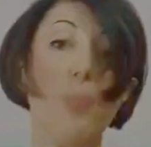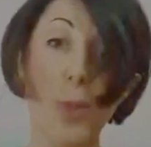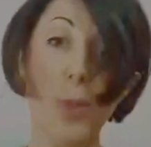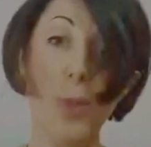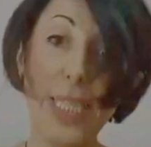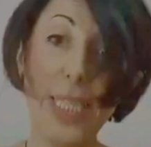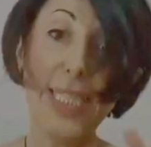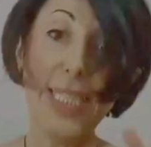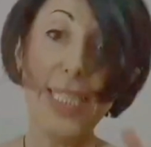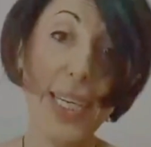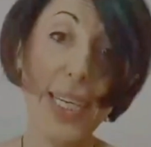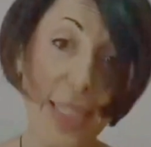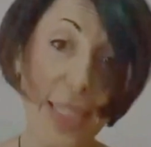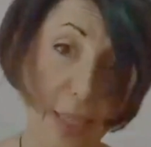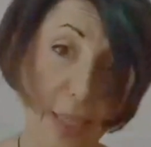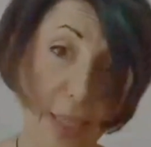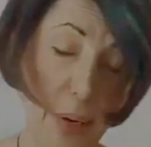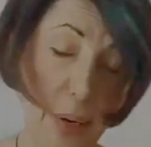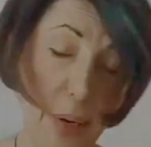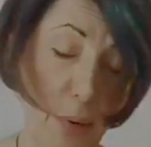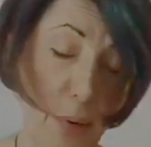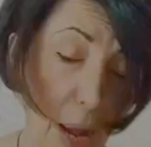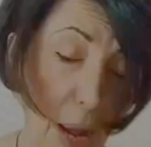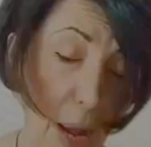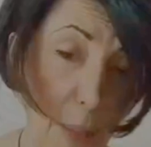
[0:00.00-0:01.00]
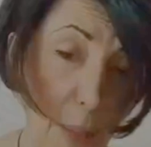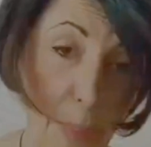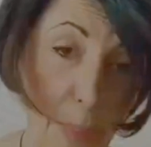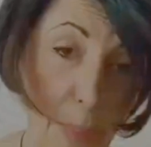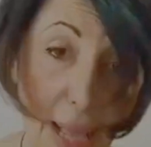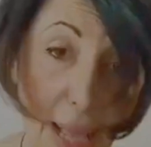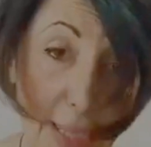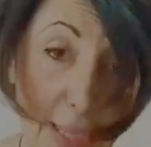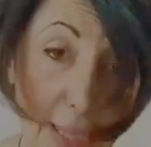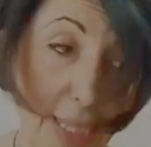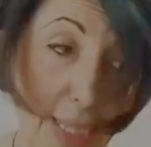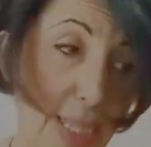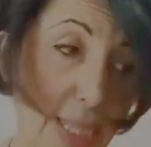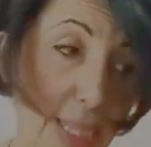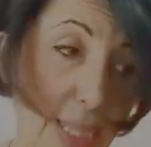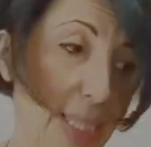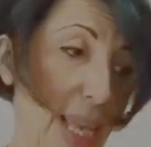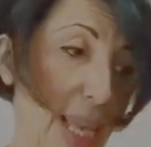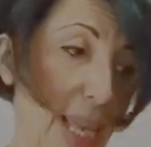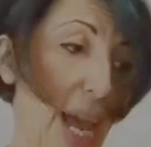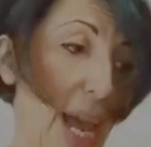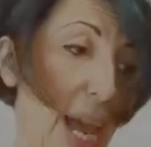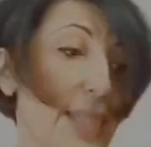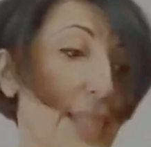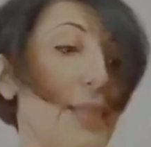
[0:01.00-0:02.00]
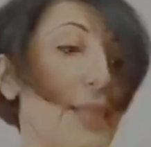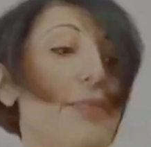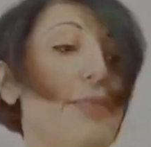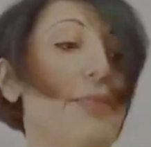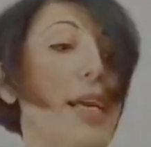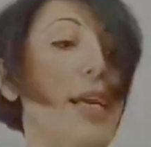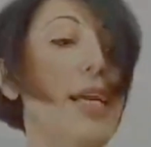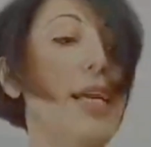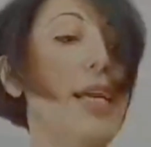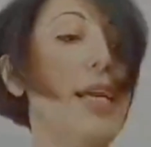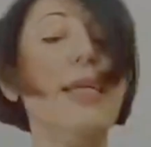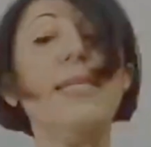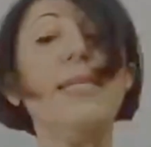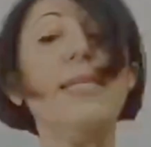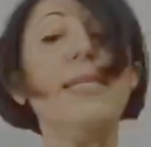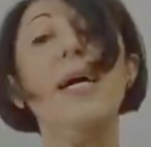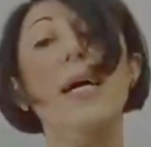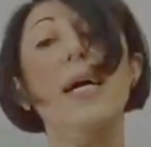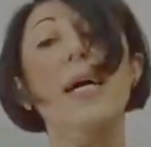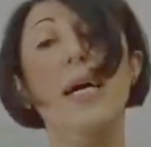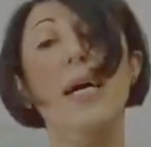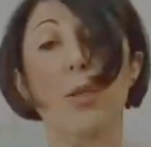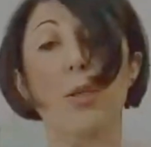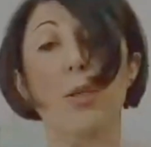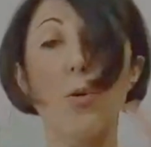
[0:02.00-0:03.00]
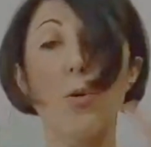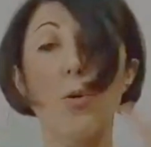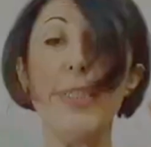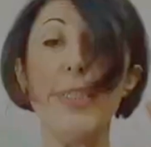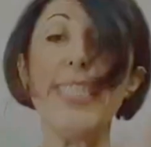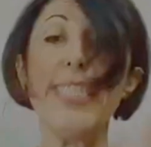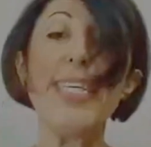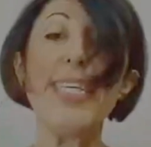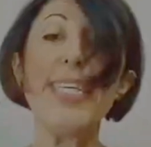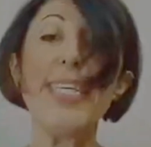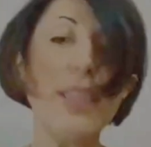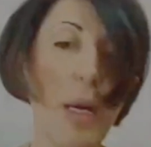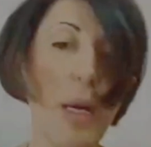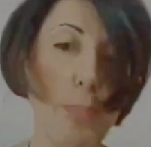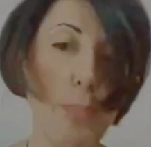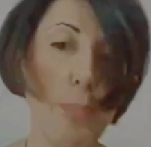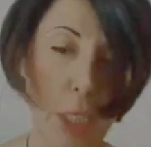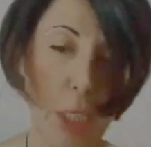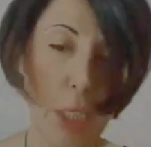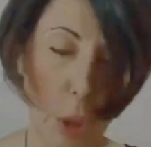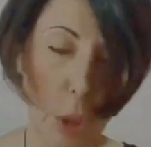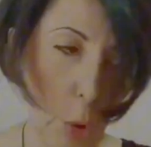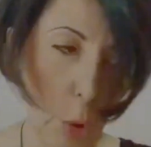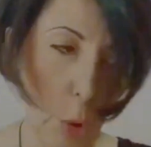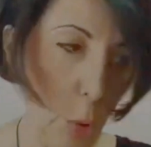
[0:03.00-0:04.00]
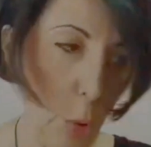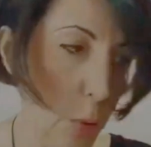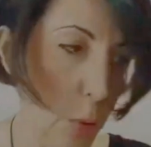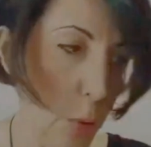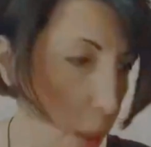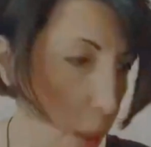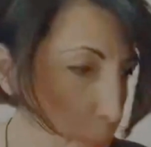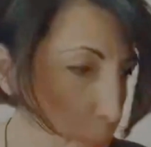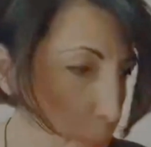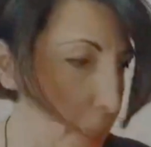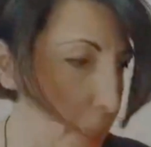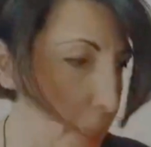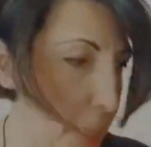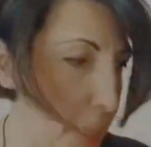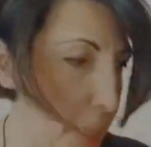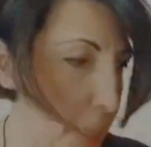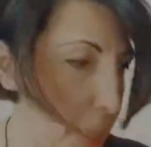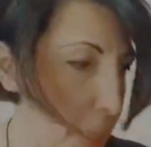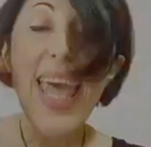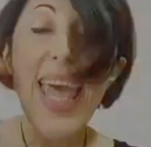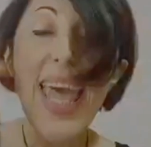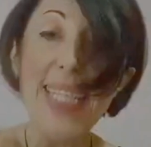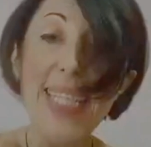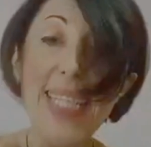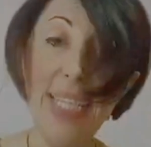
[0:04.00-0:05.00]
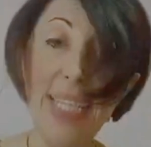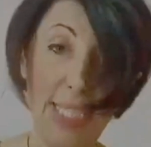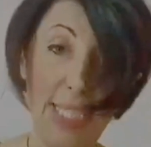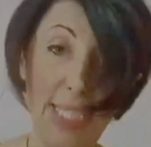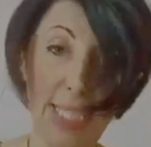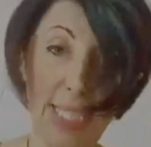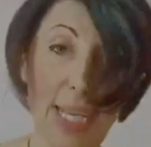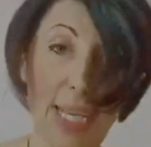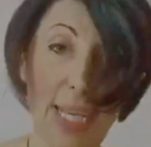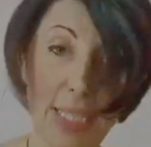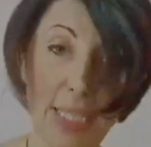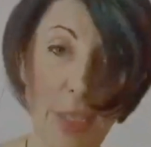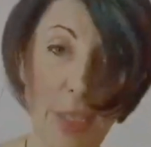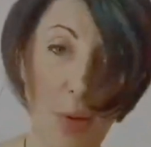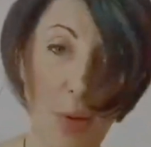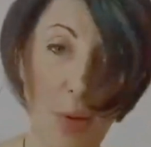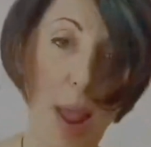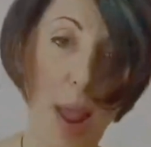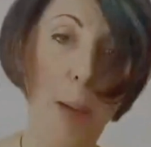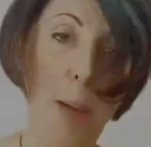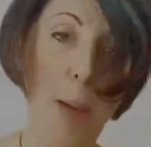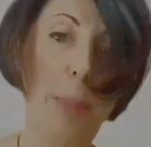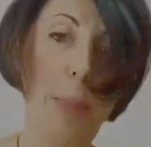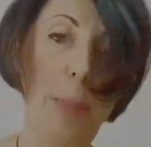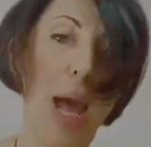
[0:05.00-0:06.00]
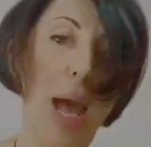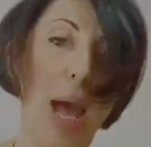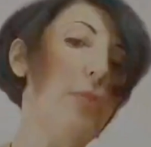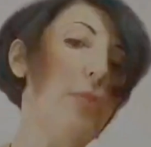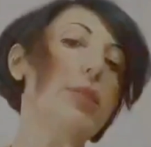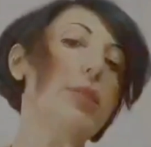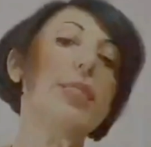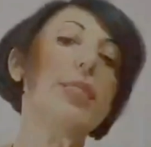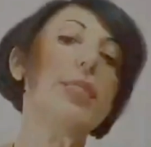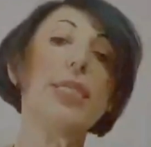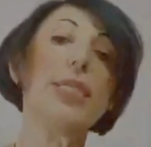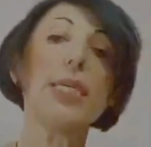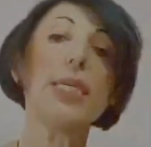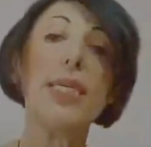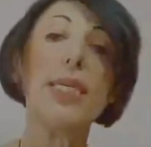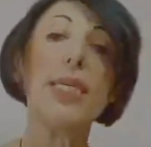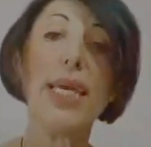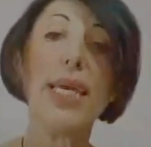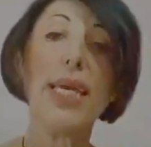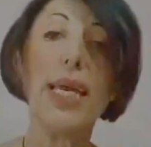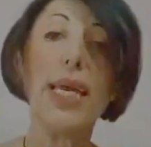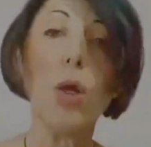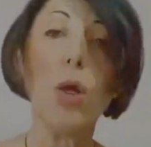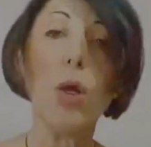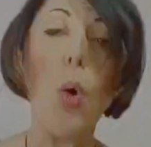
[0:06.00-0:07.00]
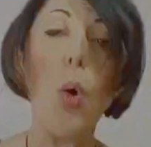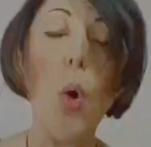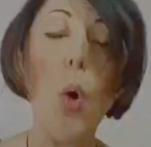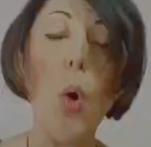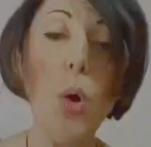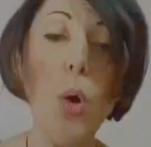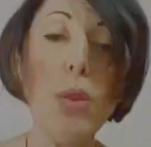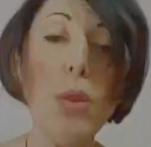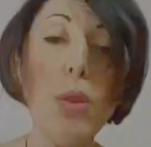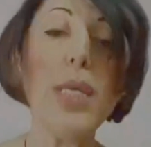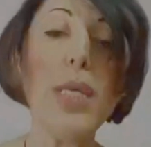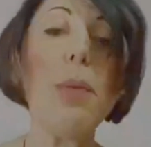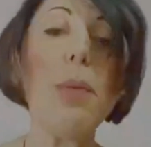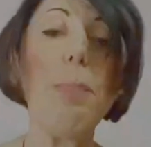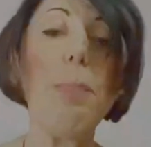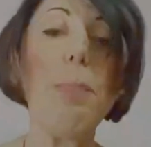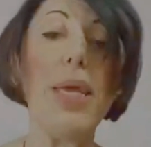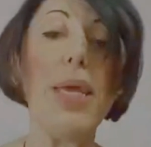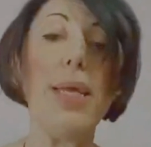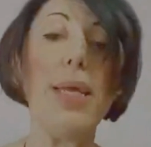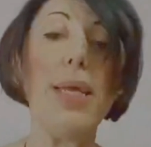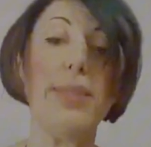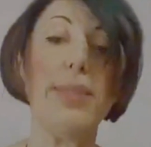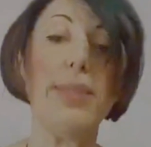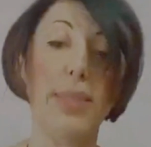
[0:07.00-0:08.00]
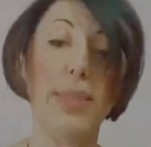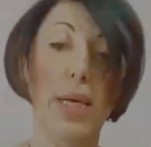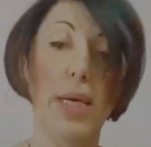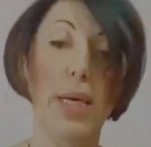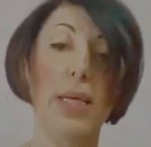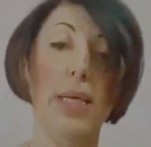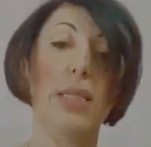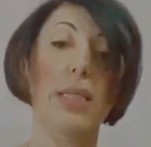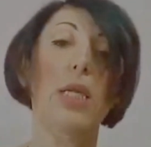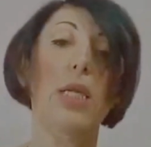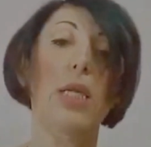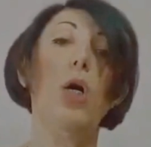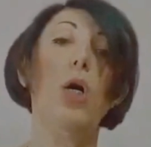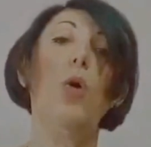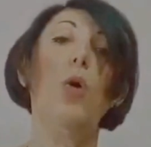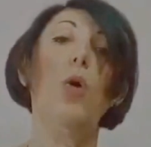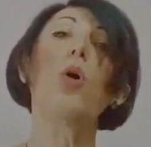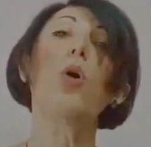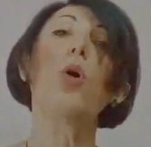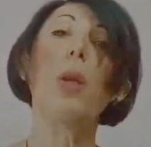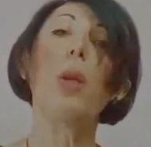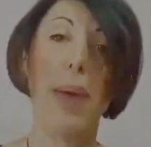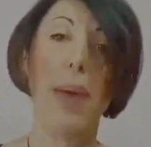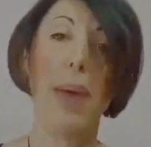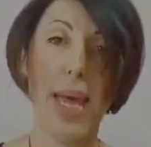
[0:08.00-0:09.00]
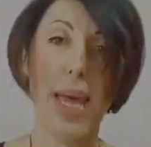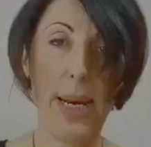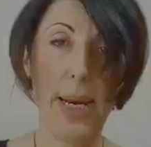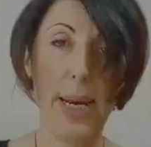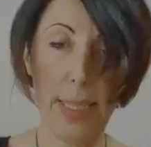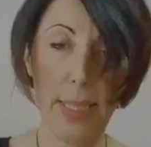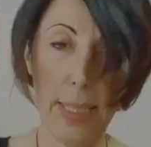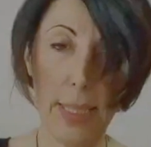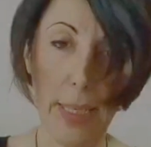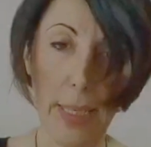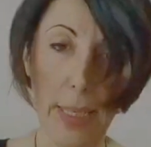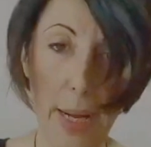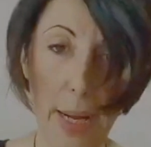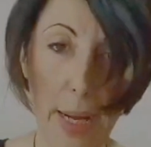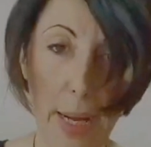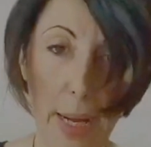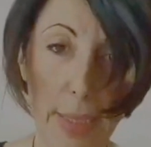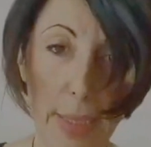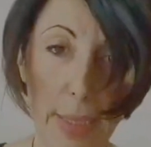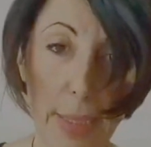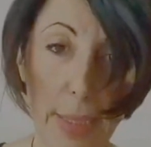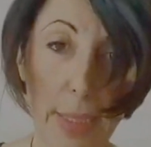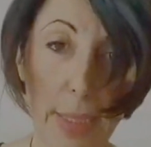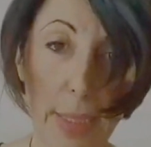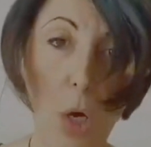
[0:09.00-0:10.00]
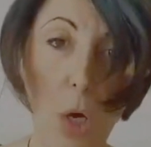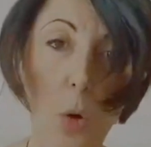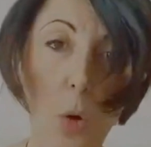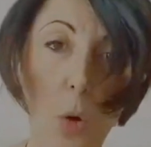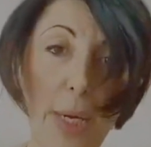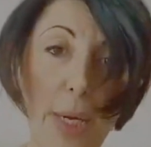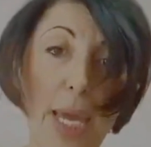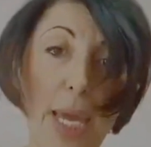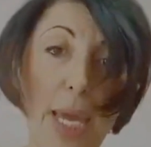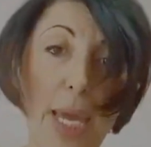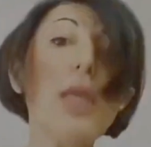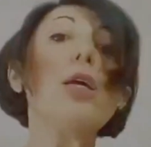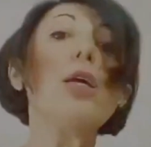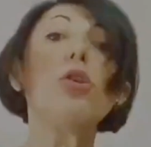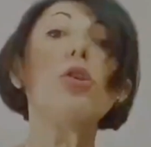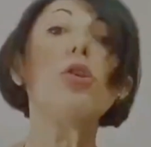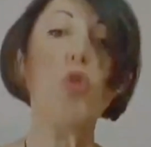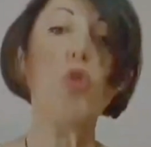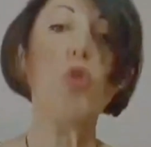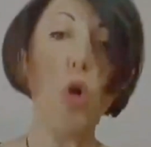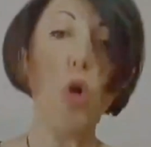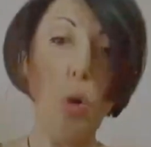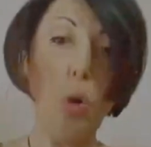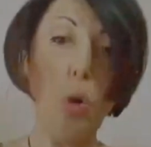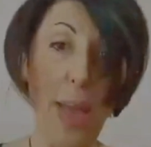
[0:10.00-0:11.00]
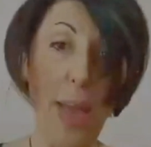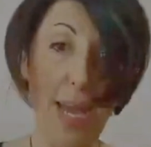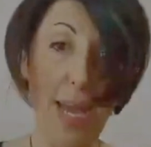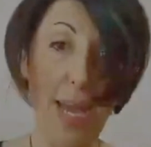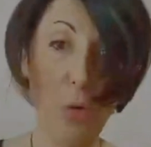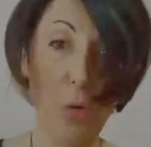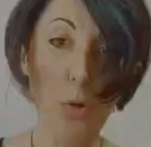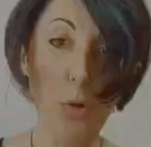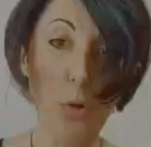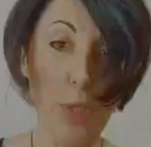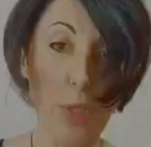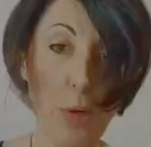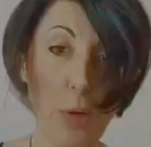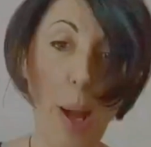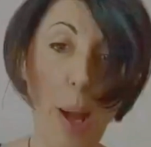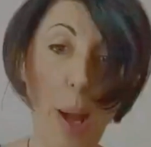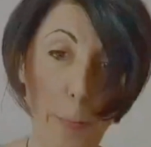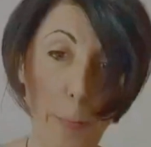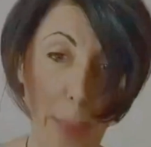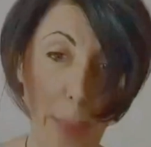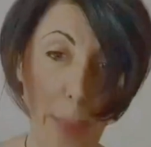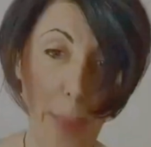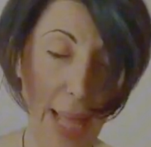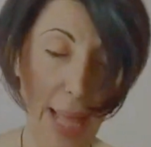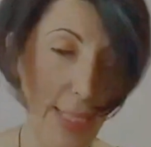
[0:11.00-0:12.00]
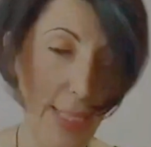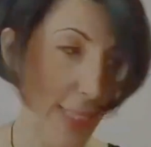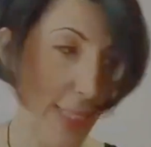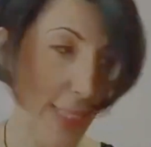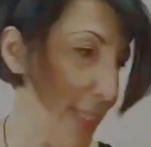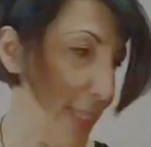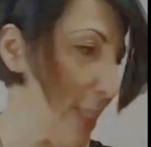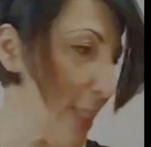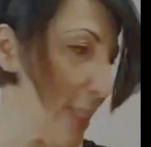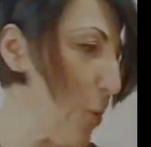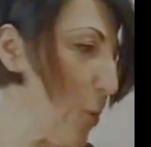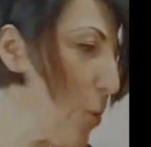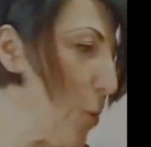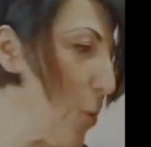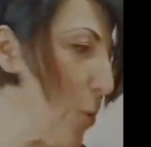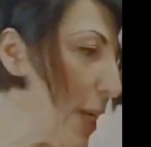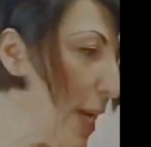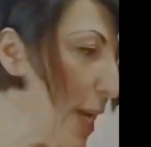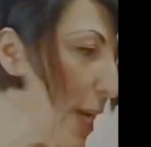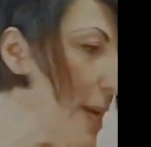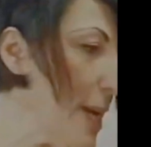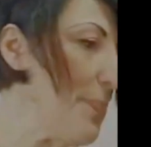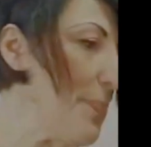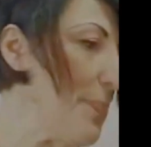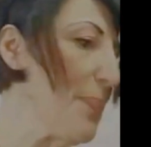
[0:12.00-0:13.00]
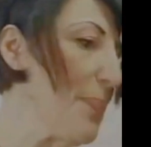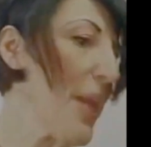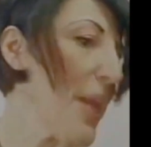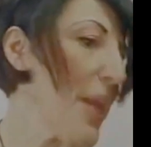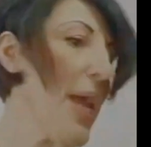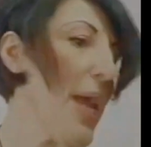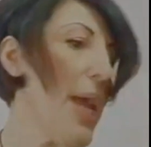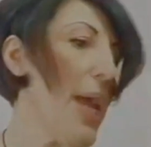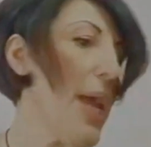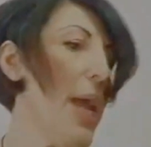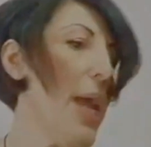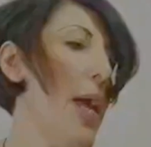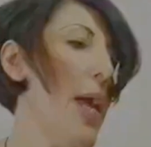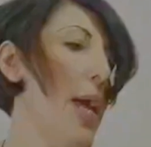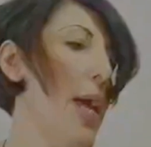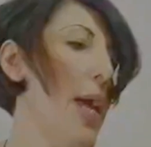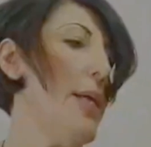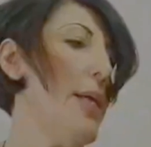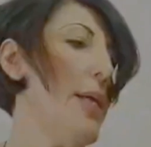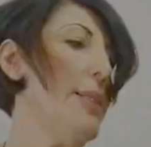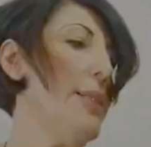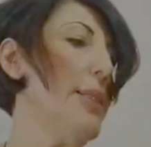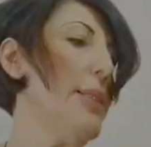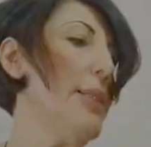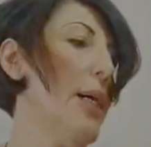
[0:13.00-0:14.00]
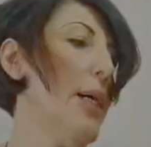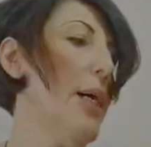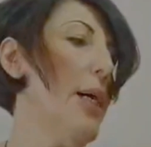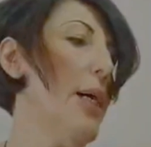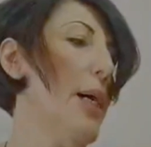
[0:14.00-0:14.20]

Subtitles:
the secondary ground balance is activated, you'll see number 2 appear, and the second ground balancing can only be done automatically, guys. Okay, no manual ground balancing. Okay, and